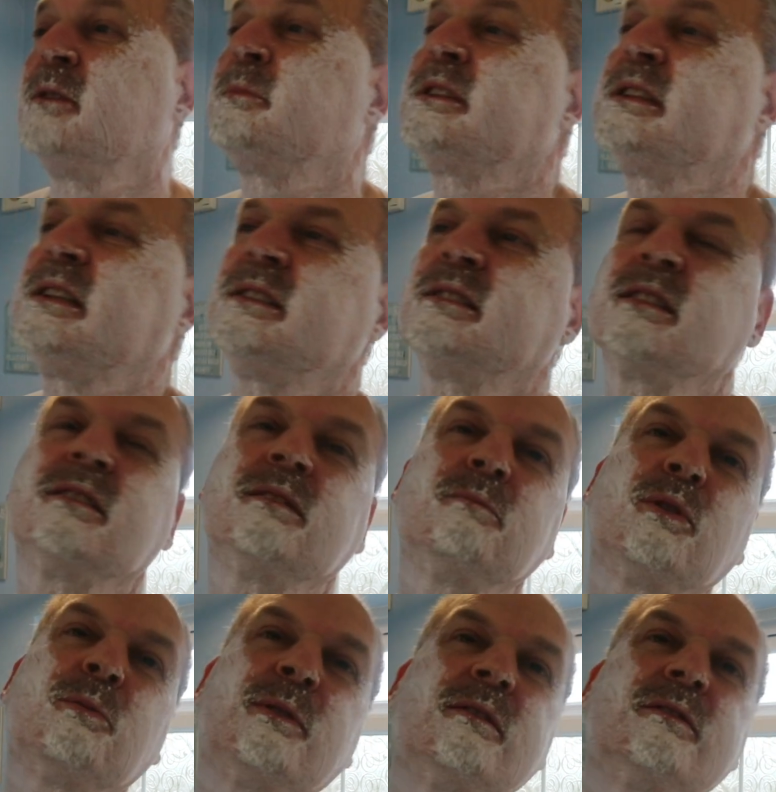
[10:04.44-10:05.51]
But yeah, no,
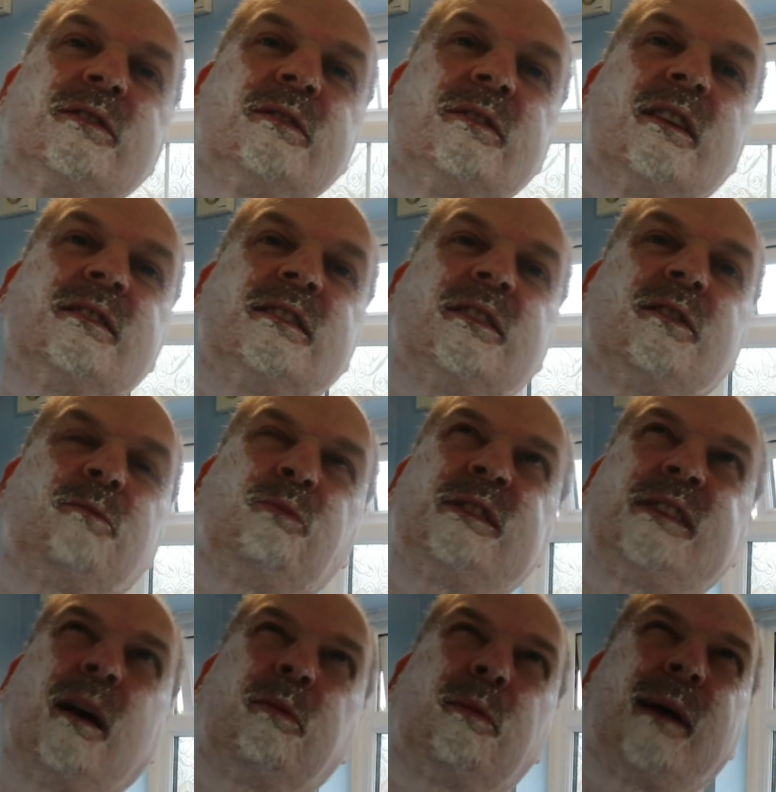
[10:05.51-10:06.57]
my parents, and then
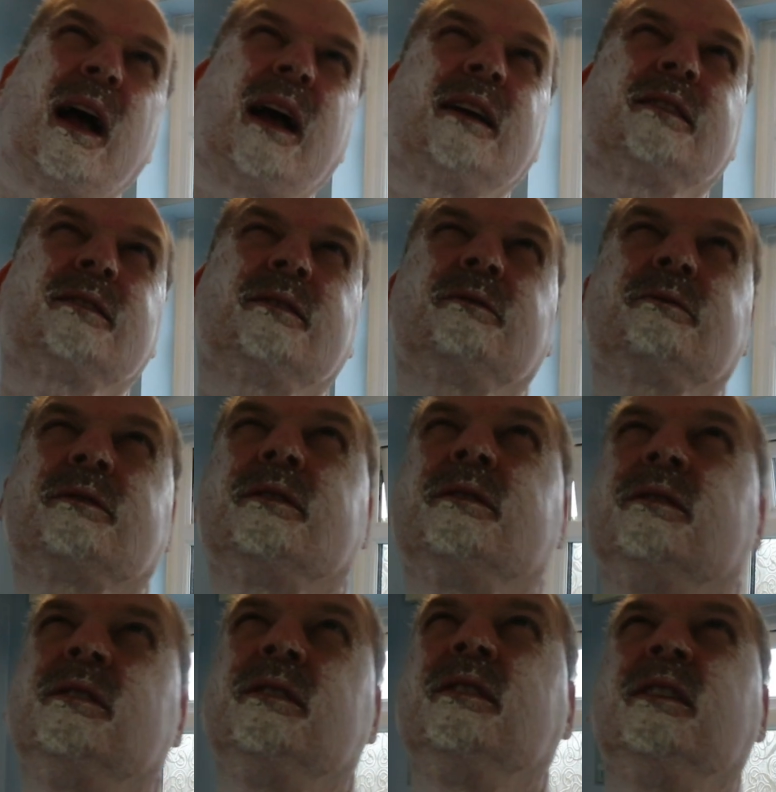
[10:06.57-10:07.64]
we'd get up about 8 o'clock,
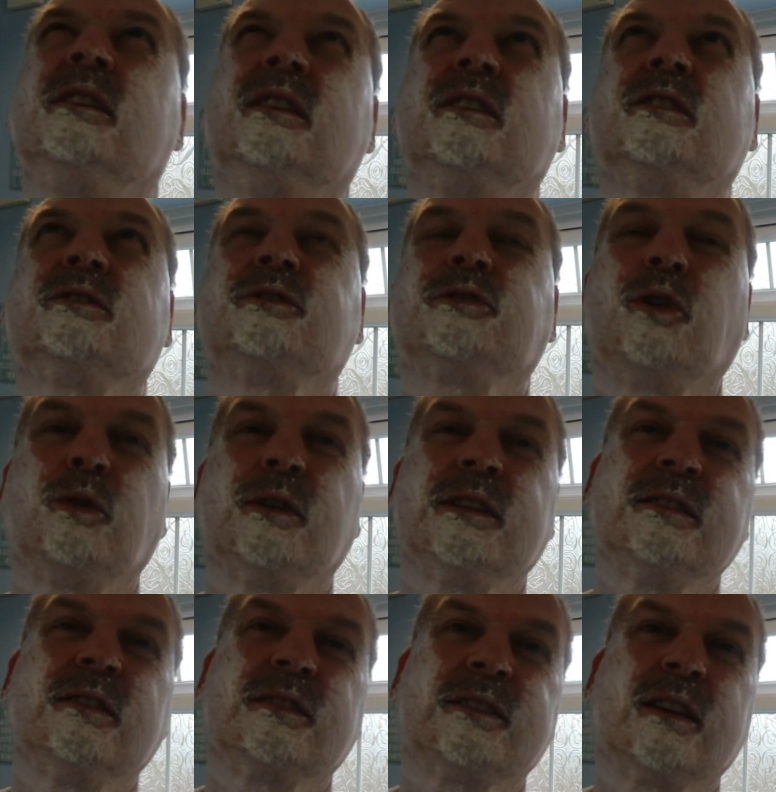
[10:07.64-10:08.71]

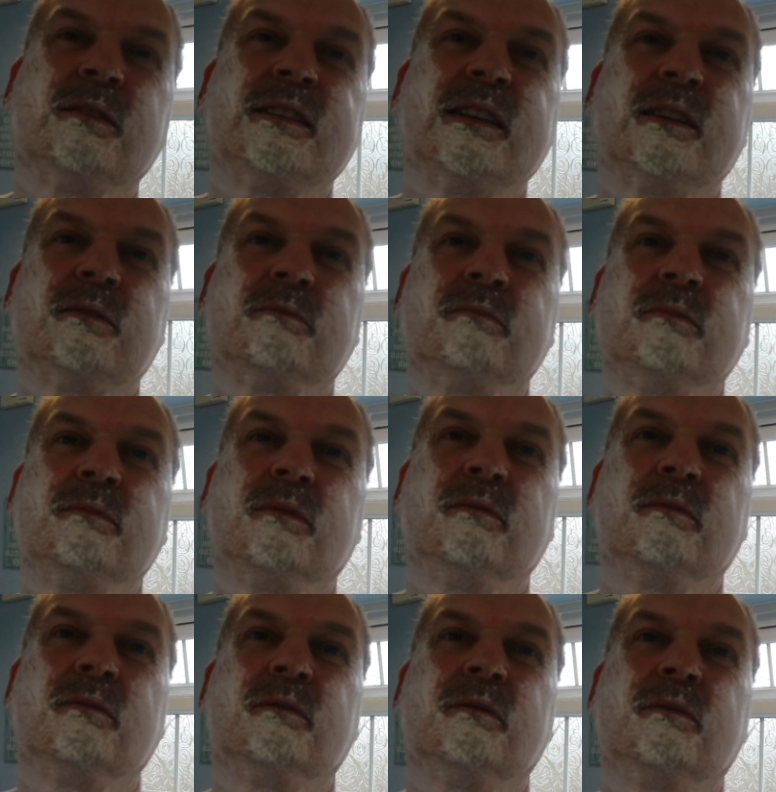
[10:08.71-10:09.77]
9, I'd go down.
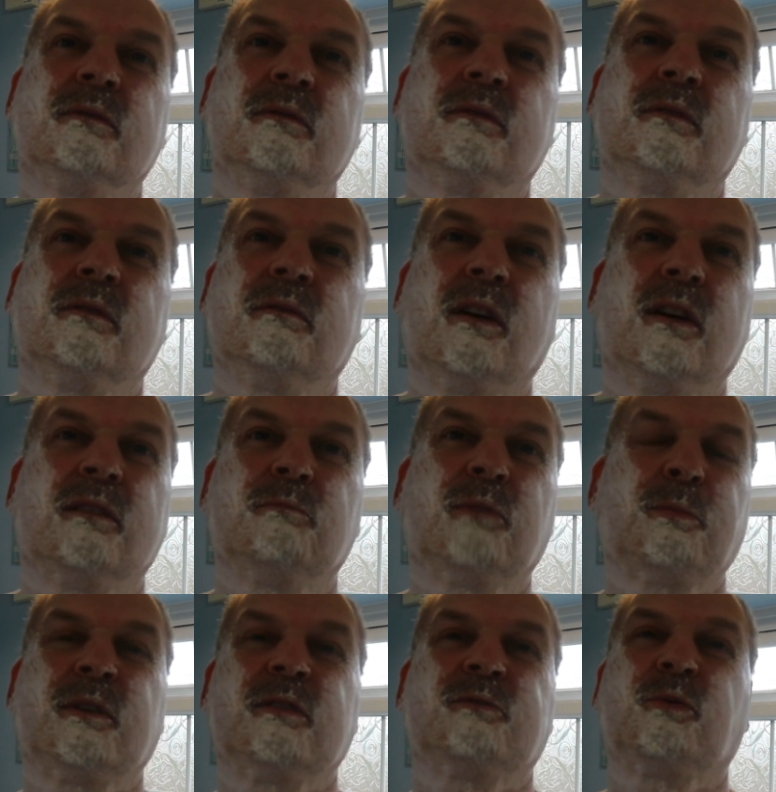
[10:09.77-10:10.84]

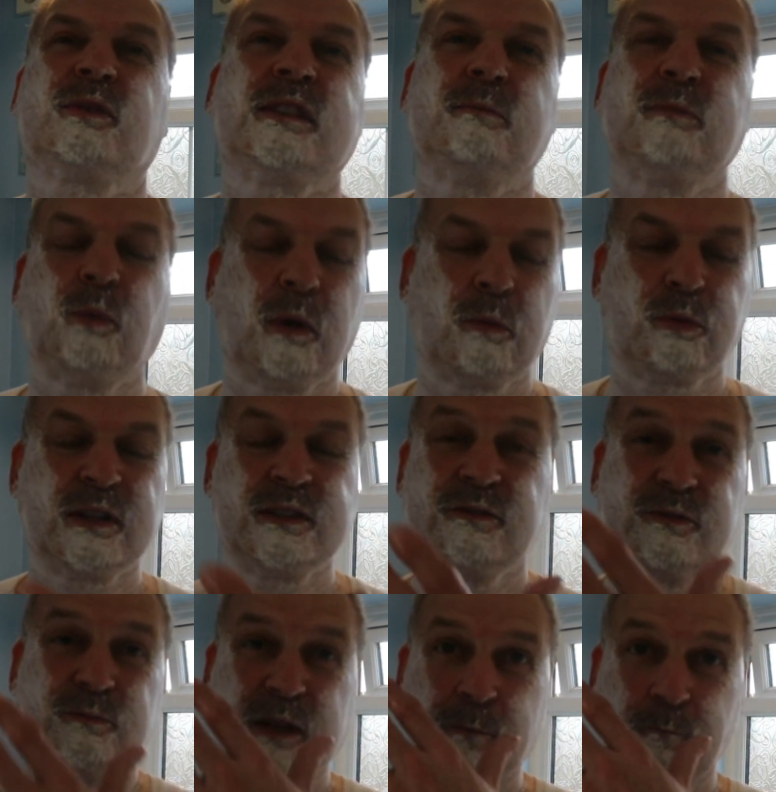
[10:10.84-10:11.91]
My parents might give me one
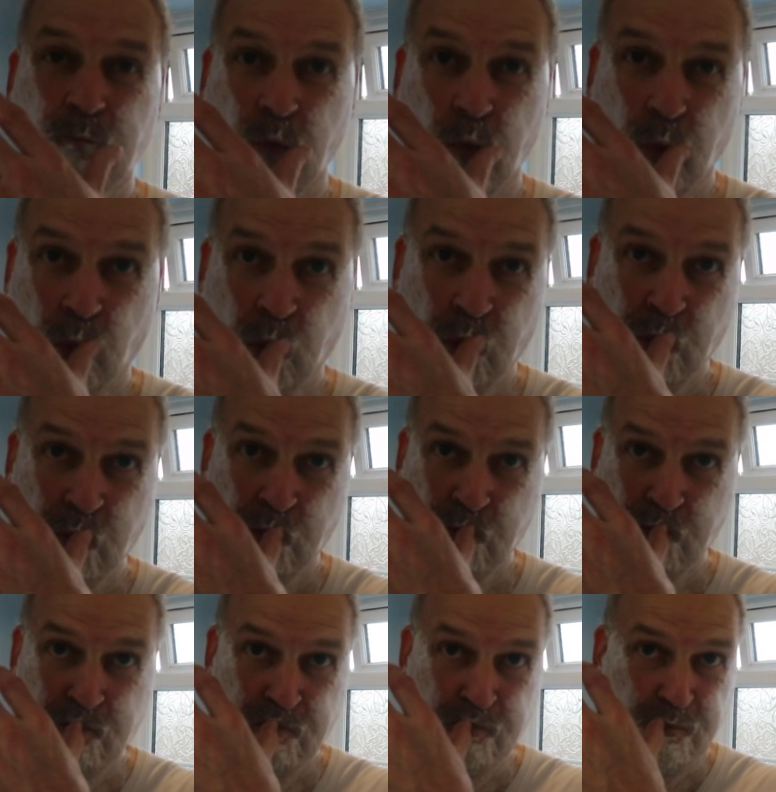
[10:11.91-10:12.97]
present from them
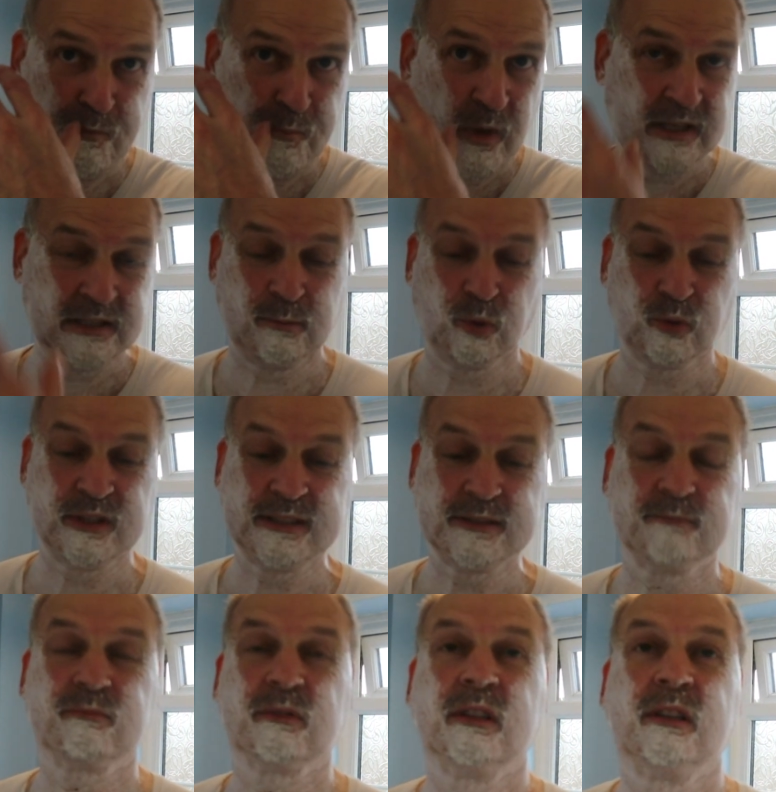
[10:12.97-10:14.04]
in the morning.